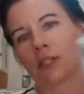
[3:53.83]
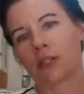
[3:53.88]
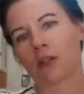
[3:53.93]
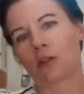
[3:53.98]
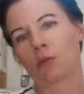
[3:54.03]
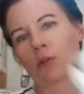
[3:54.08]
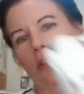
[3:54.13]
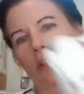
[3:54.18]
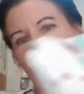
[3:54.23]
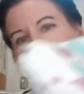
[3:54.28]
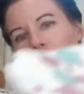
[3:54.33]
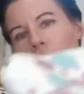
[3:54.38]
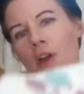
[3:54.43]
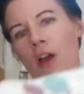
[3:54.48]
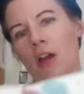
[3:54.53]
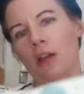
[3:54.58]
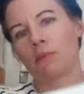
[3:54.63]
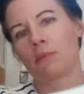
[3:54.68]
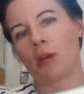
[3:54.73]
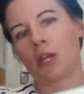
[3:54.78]
They're really
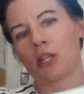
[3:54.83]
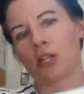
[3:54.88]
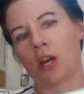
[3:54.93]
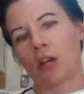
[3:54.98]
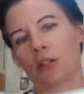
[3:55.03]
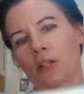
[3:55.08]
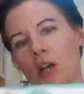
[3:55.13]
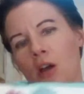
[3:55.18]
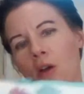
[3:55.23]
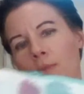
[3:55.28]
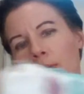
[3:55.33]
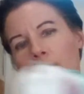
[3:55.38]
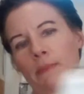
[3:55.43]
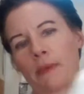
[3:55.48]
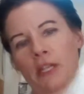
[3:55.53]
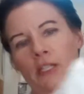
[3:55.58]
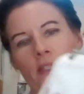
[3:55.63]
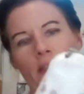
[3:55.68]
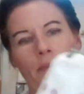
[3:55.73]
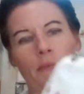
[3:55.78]
fun. My daughter helped me
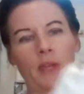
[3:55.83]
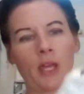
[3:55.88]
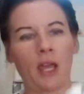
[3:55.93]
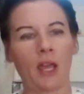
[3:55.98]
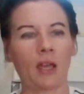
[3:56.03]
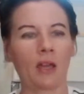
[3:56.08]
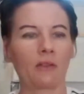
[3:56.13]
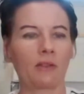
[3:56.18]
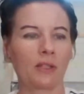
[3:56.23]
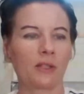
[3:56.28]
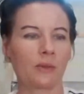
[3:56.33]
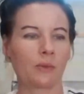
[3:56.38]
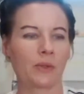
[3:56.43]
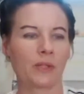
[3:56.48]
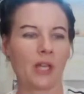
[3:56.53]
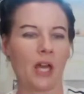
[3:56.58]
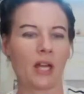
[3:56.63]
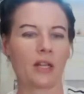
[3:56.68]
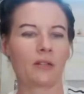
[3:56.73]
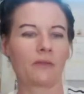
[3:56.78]
mix up the ink. This
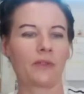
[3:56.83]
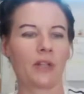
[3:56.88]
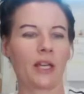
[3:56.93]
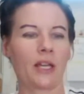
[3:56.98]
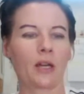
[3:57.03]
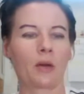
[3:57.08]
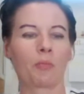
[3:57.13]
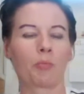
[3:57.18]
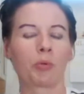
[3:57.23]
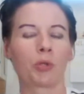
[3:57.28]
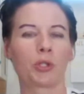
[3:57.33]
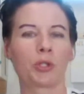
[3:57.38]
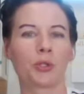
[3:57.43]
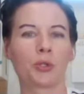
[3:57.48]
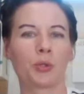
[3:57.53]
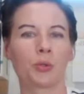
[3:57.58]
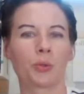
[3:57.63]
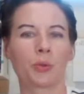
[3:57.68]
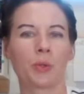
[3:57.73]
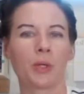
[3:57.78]
one's kind of like a
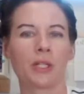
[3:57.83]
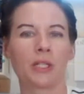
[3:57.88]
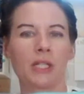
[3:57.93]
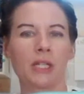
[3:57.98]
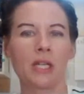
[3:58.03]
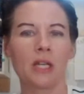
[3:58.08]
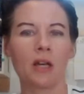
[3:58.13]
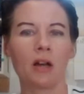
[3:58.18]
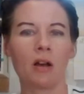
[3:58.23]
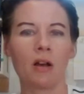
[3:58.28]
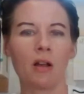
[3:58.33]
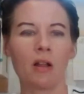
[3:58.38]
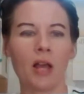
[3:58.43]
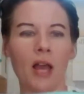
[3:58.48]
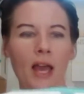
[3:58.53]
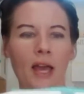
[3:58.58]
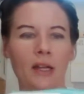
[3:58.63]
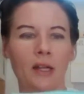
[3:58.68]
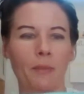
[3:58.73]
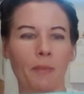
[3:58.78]
blue teal
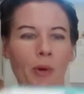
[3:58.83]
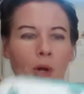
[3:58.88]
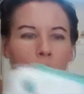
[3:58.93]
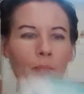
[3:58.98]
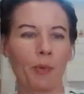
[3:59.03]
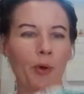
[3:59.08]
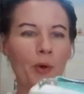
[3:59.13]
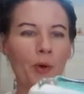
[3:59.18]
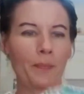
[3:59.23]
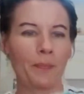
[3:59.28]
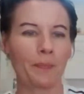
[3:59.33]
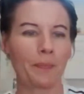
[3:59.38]
and a purple.